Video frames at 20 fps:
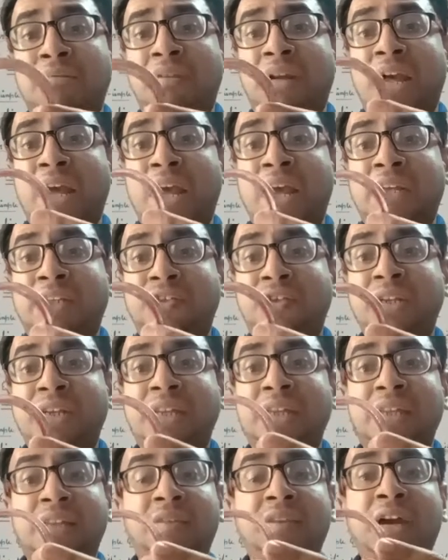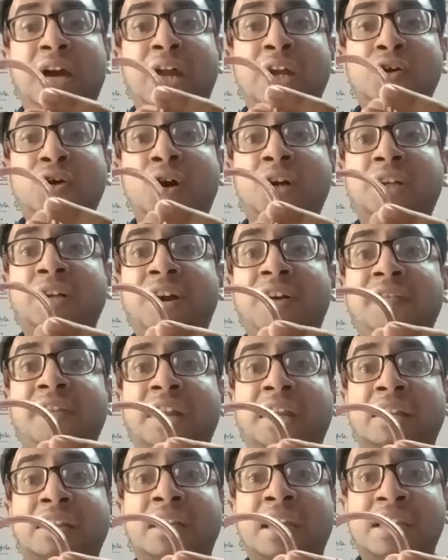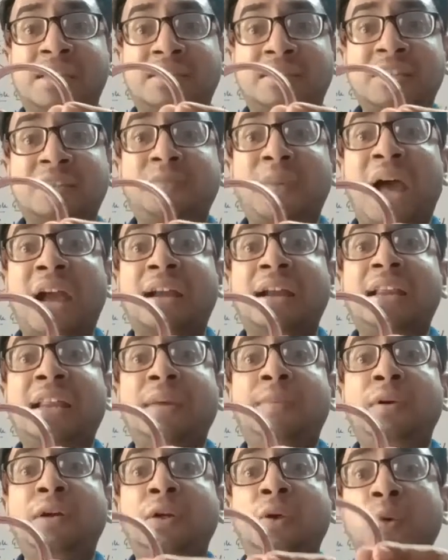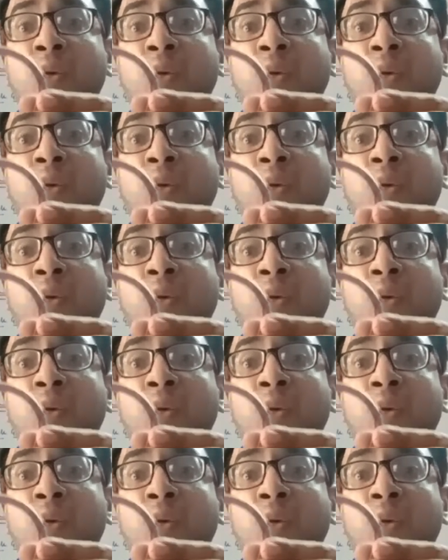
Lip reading: Actually, they are not covering. Is this bangle able to